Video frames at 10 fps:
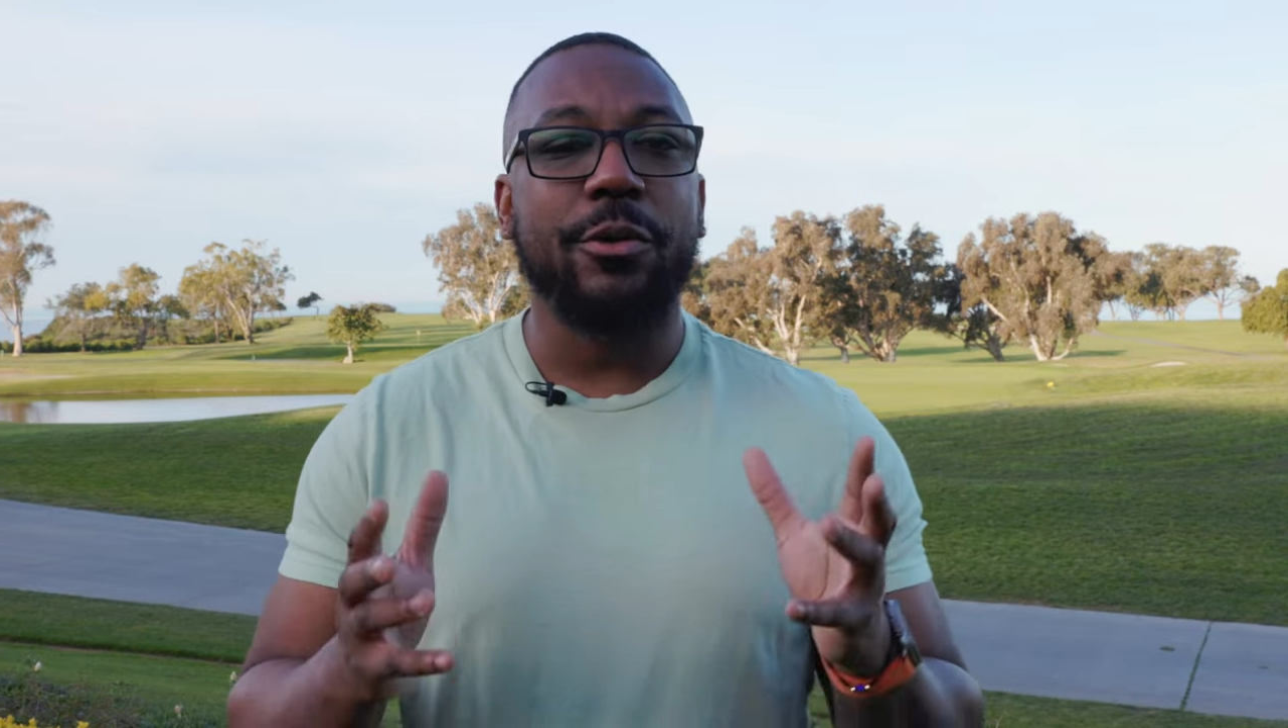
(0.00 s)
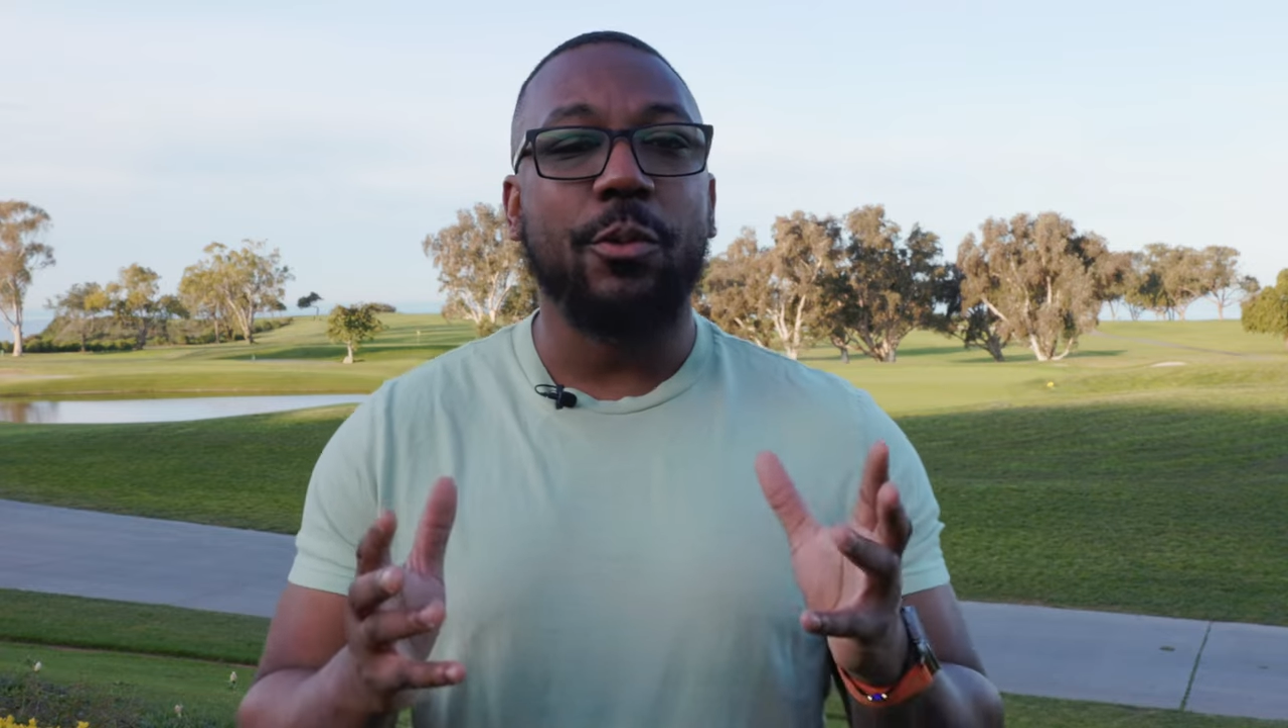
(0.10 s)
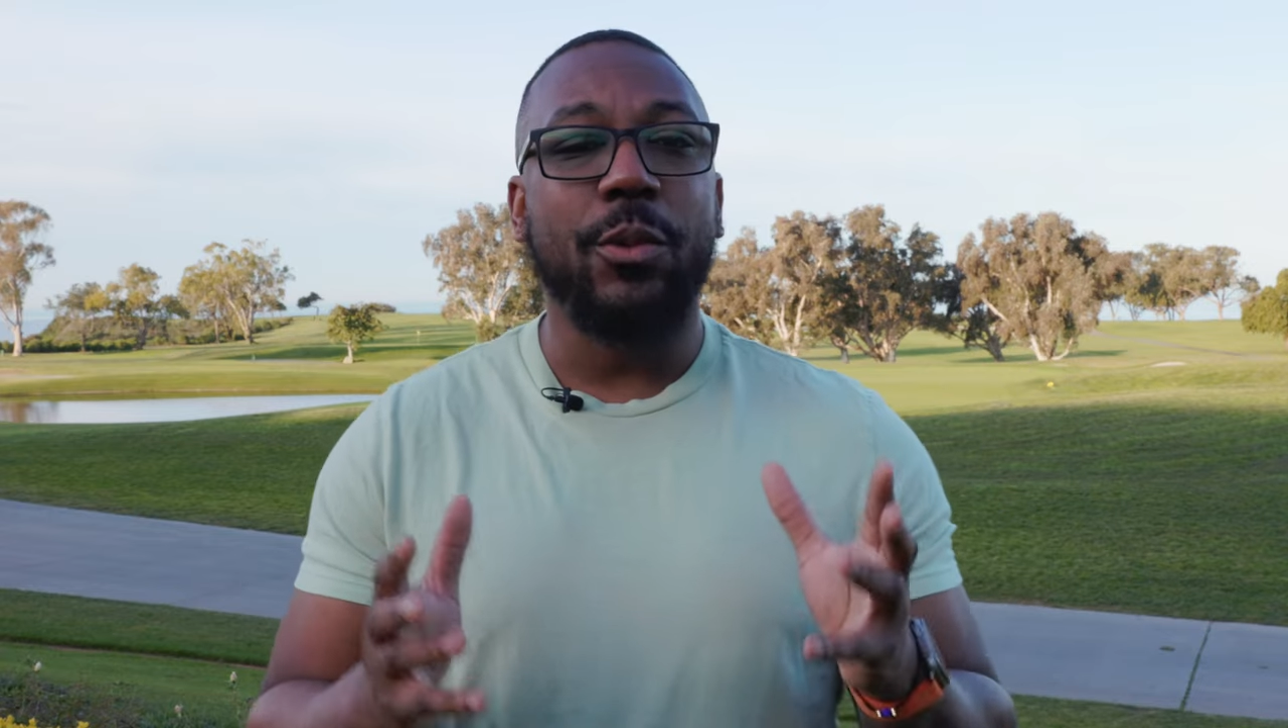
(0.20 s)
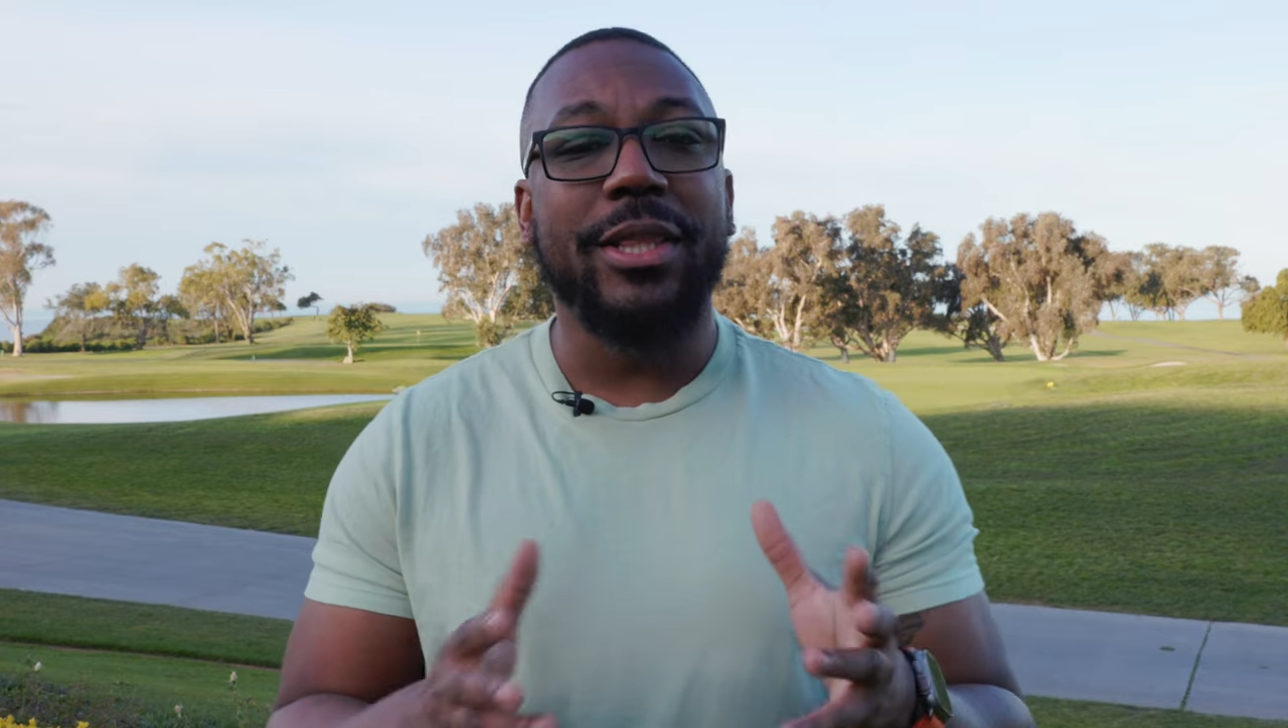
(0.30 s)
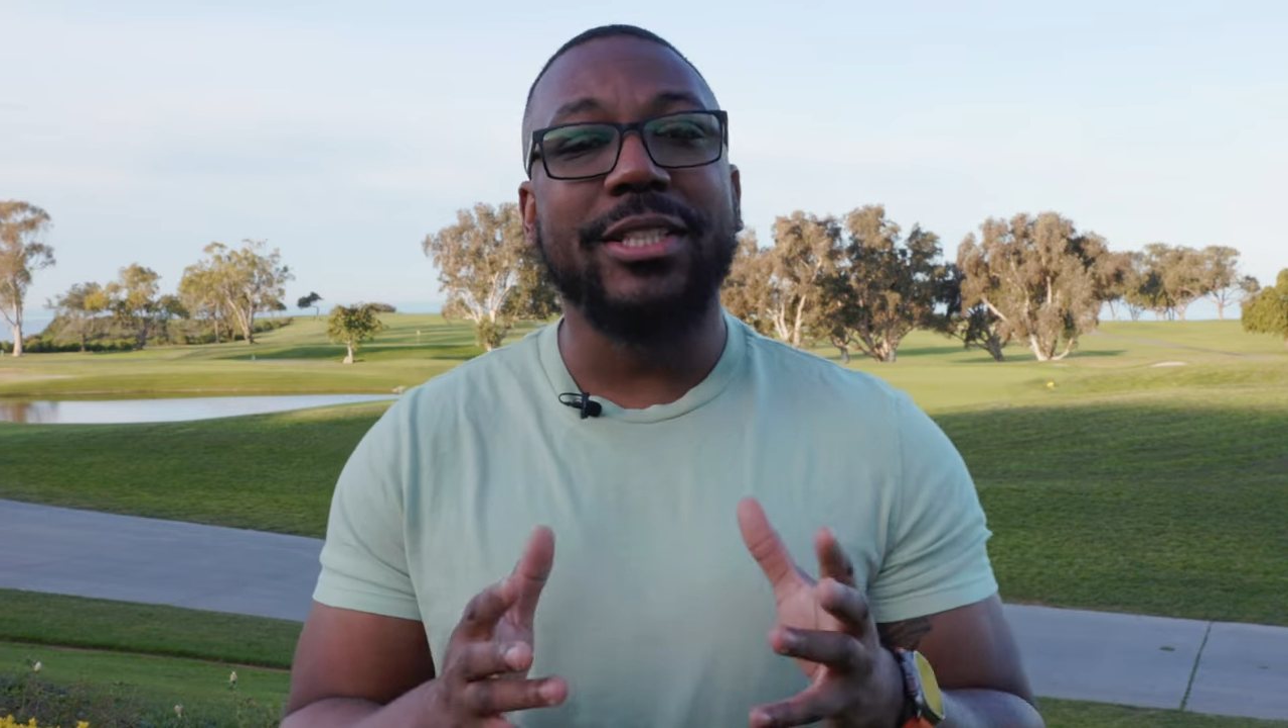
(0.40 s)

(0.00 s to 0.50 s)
with